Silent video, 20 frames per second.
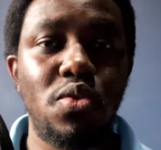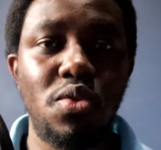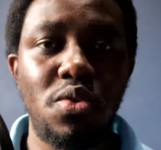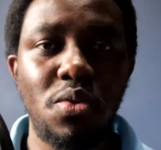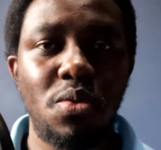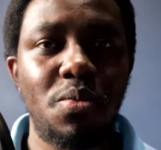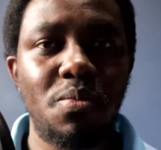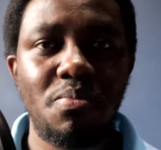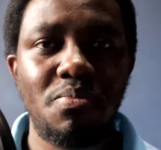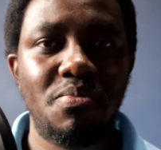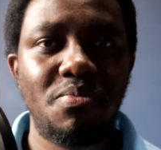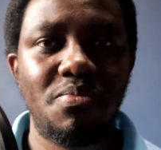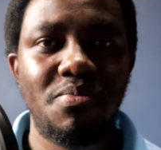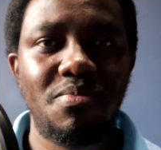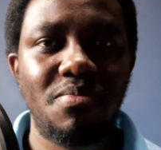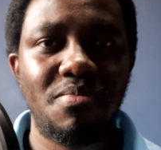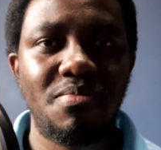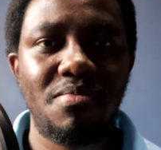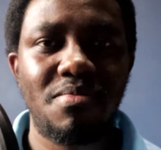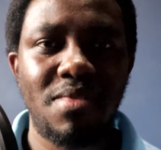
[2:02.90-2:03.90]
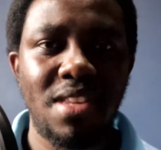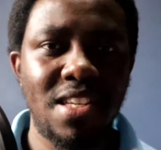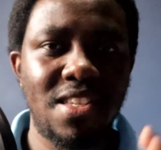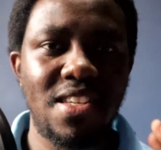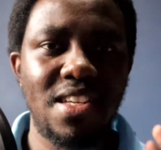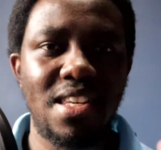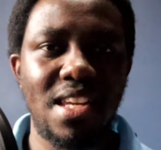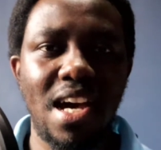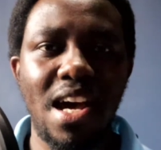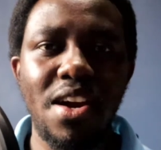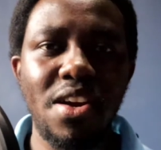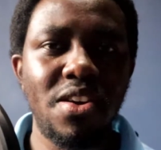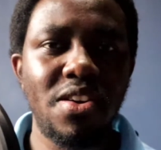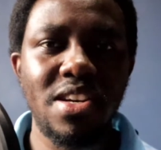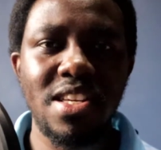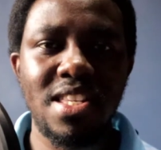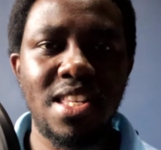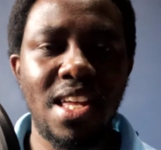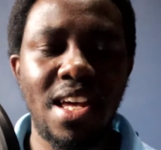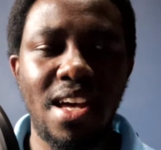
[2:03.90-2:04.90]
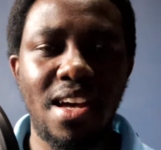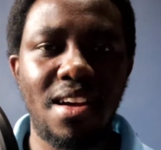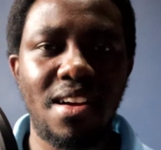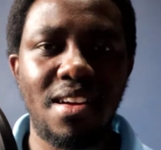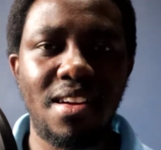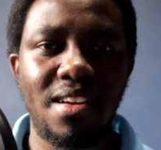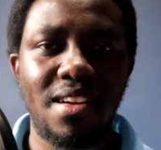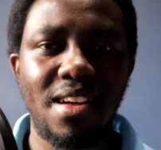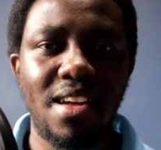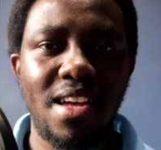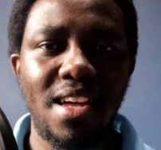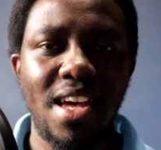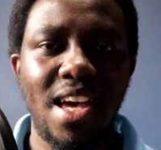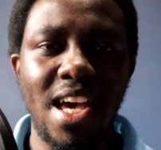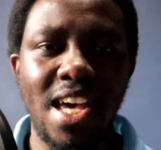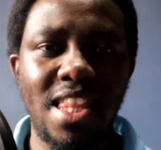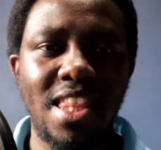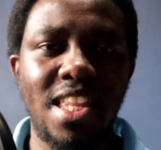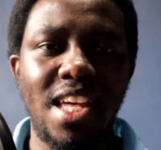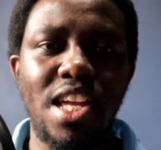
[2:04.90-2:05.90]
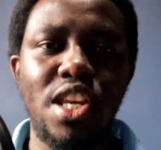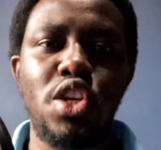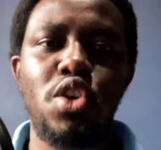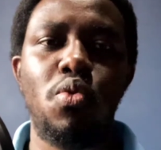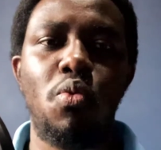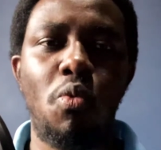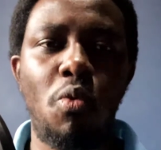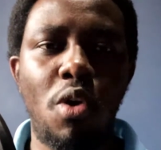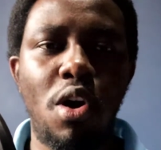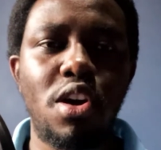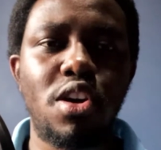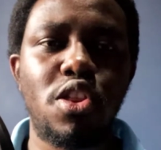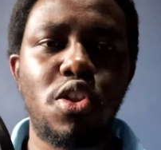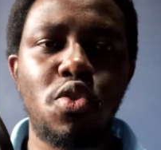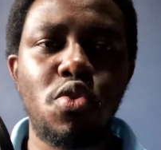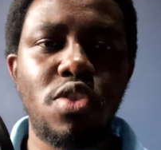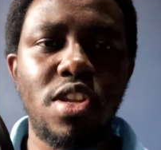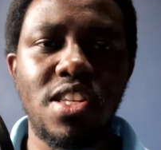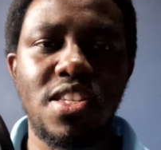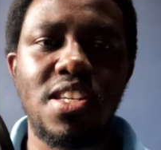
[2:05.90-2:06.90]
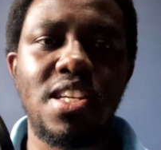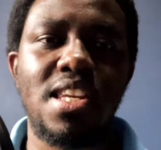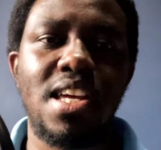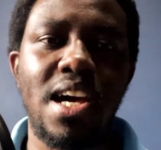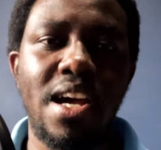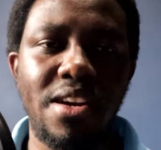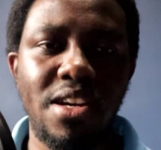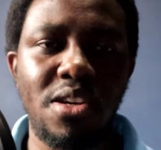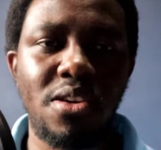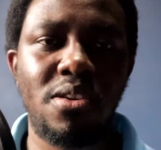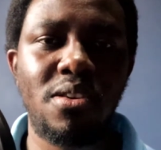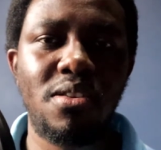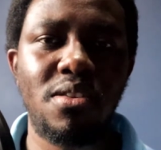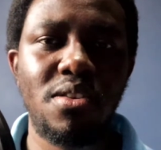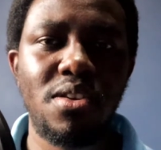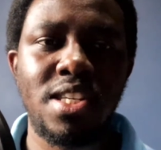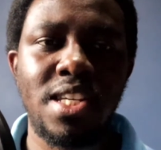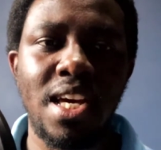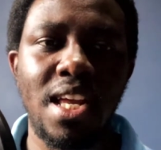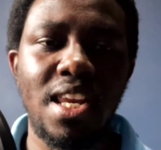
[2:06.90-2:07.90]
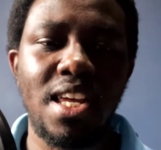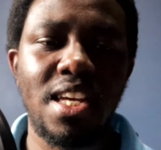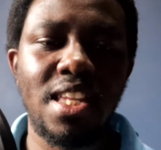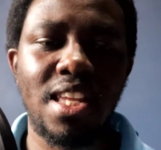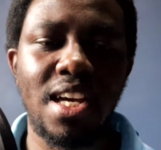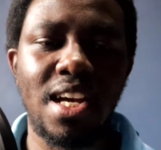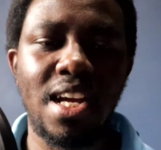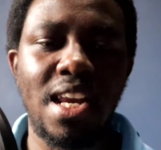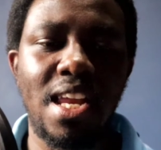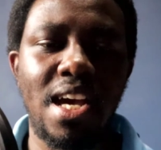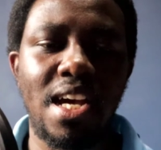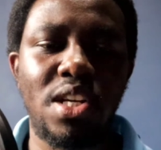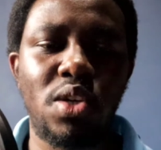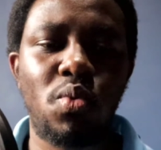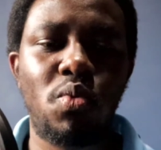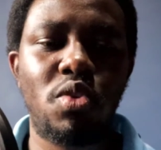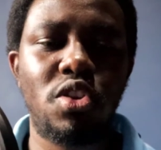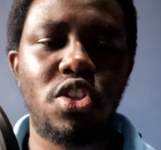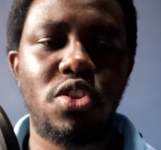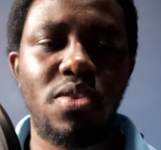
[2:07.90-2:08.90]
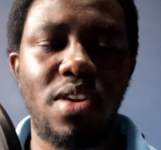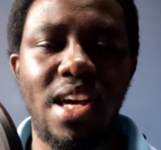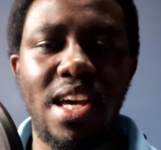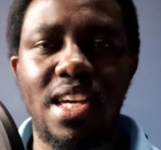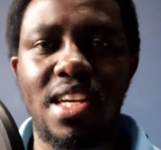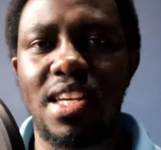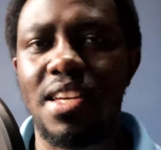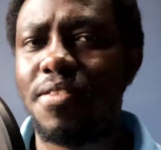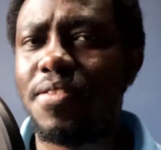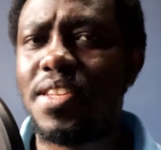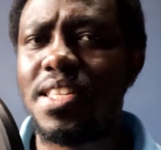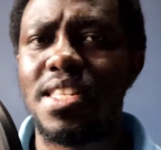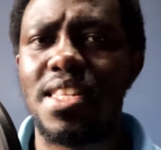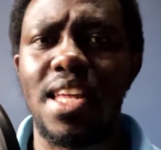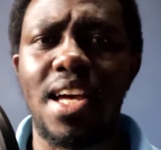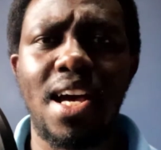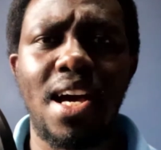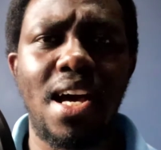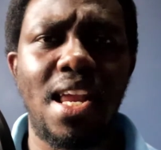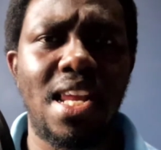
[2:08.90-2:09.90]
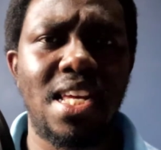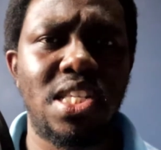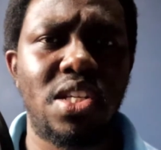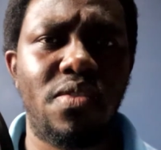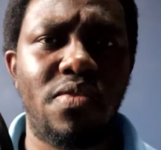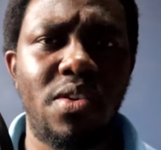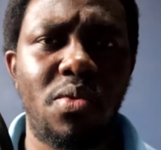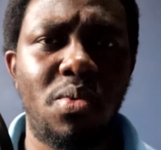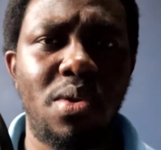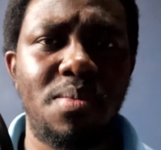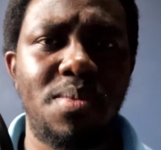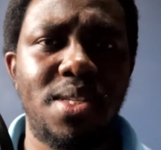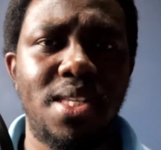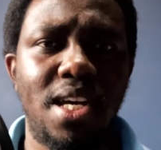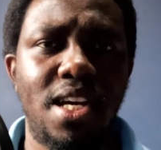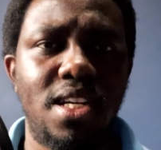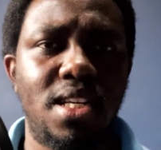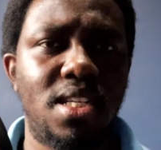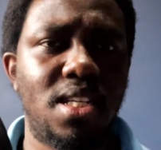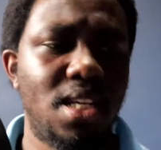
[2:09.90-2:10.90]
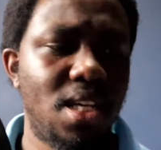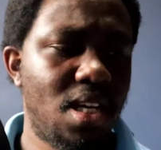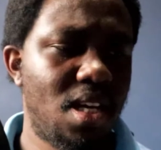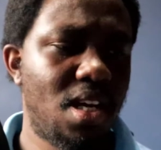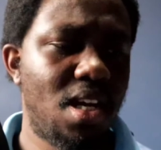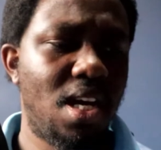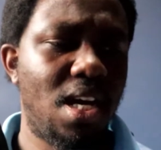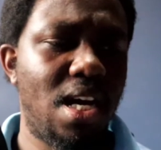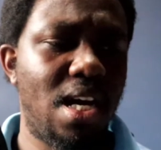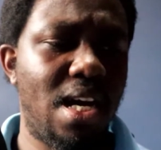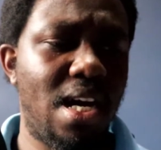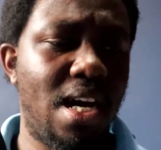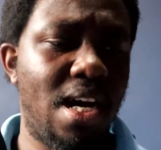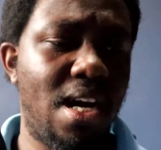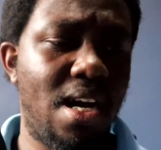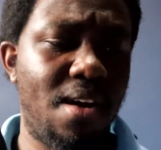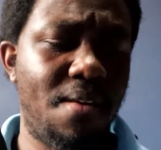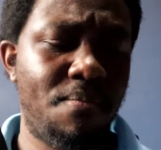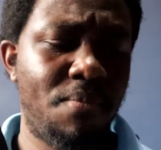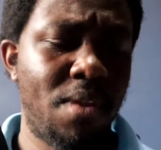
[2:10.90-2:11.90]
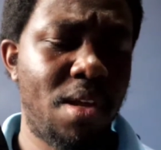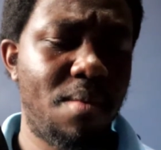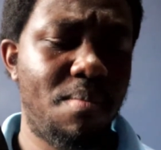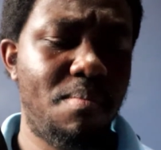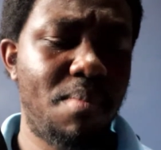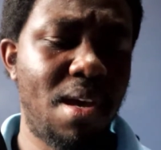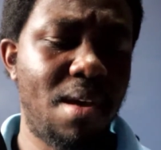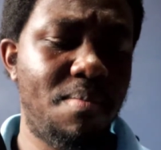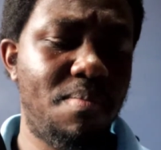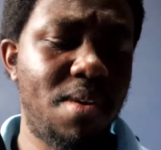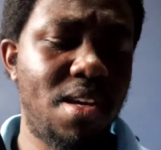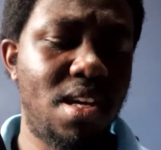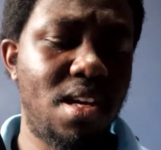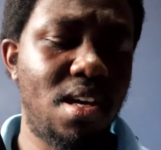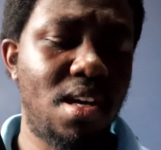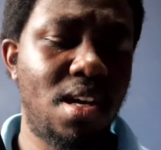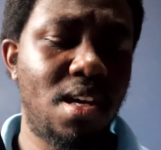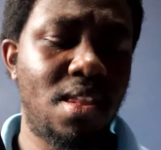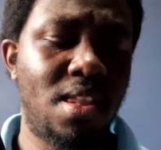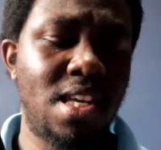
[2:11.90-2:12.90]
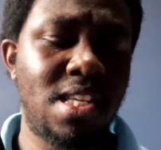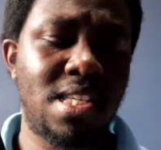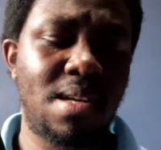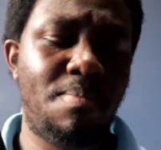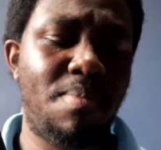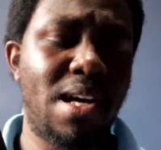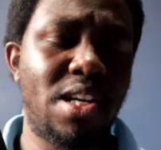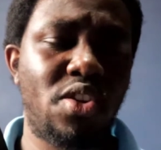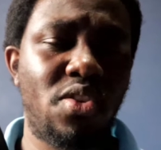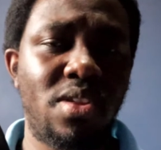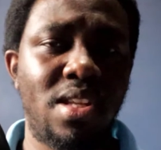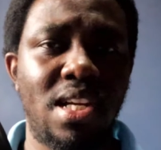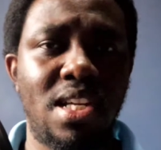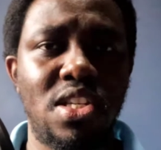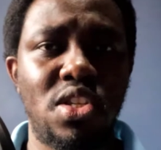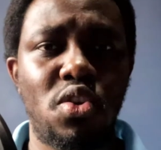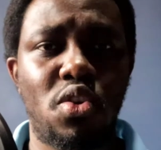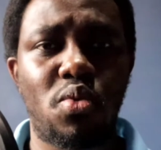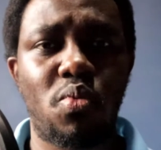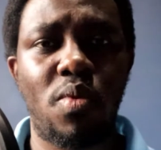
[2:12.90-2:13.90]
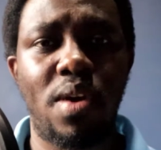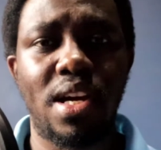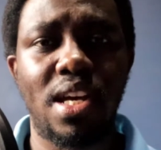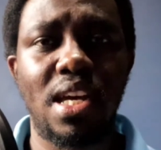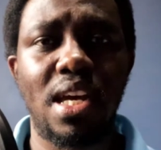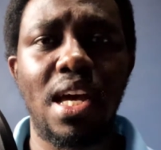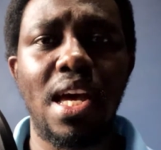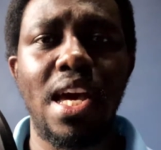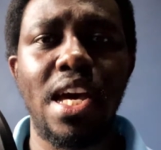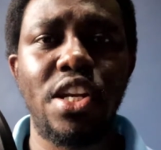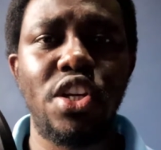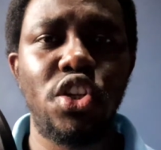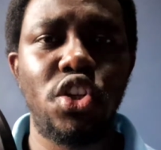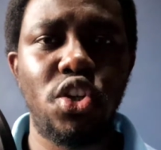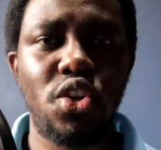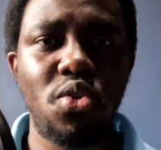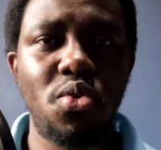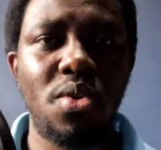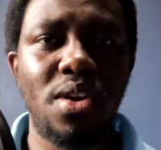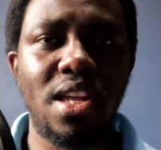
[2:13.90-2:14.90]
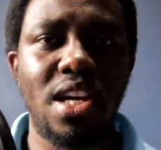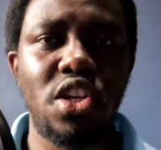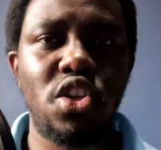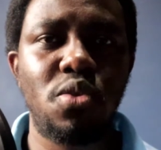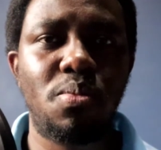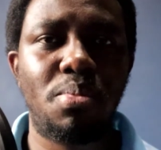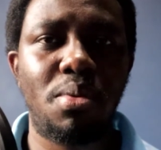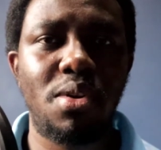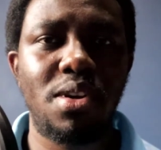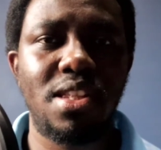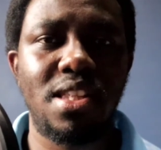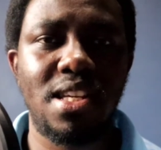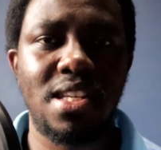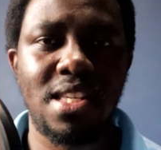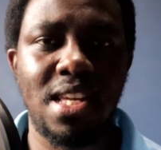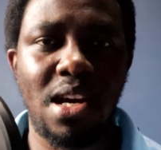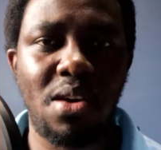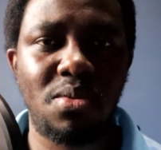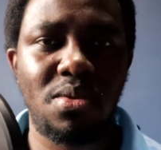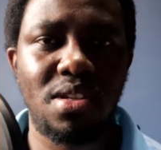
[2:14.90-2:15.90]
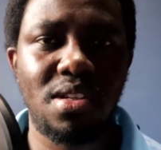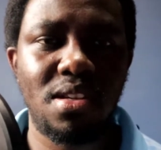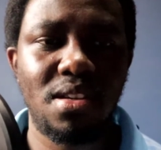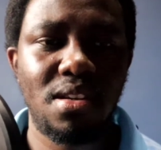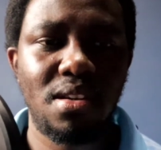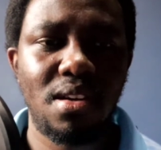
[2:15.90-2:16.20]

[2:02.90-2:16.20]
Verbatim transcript: to do. The scenario is there, and then you walk through the scenario telling the client what you like. If it's the colors of the website, uh, maybe there's a button that is not working, ensure that you point this out